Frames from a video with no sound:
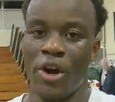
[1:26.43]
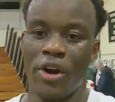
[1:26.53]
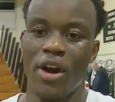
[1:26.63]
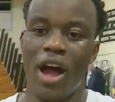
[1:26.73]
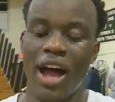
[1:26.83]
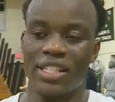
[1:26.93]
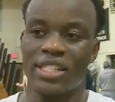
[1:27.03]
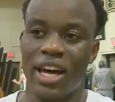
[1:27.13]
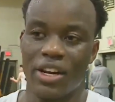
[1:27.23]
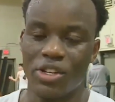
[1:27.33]
quarter,
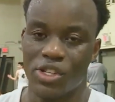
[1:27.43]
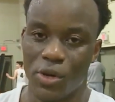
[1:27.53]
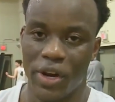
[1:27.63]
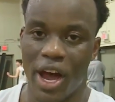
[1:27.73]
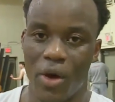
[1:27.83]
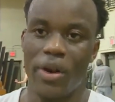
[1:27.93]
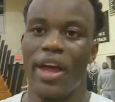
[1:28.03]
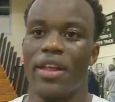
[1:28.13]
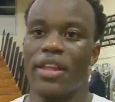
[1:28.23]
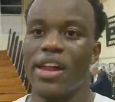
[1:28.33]
I decided to slow
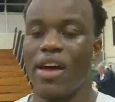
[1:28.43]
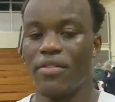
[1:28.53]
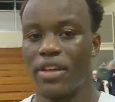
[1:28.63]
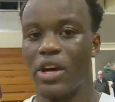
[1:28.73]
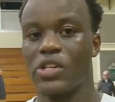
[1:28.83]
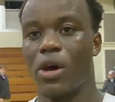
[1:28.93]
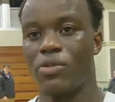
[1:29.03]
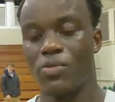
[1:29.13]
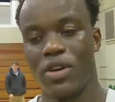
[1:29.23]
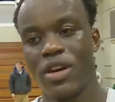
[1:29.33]
down and let everything else
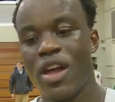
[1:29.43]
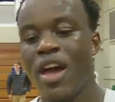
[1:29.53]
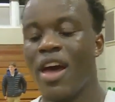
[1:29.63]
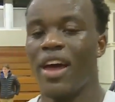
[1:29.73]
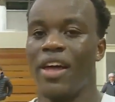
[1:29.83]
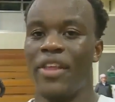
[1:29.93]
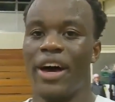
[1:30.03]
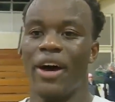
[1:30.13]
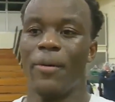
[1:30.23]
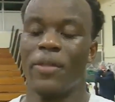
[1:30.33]
come to me.
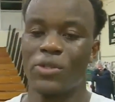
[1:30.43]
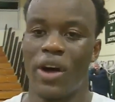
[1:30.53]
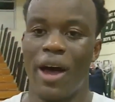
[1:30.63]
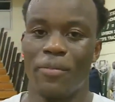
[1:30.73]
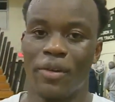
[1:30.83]
And uh, that's what